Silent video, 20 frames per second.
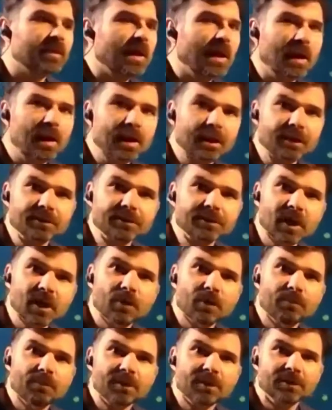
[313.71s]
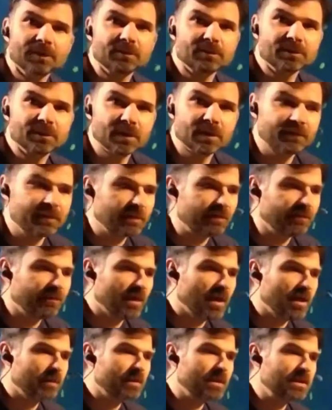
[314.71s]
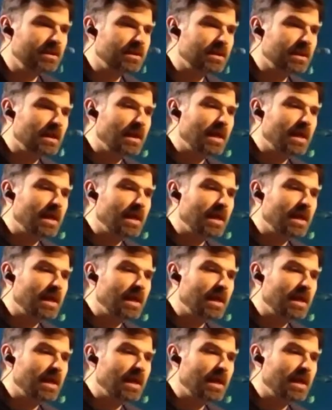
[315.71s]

and helping to preserve the environment.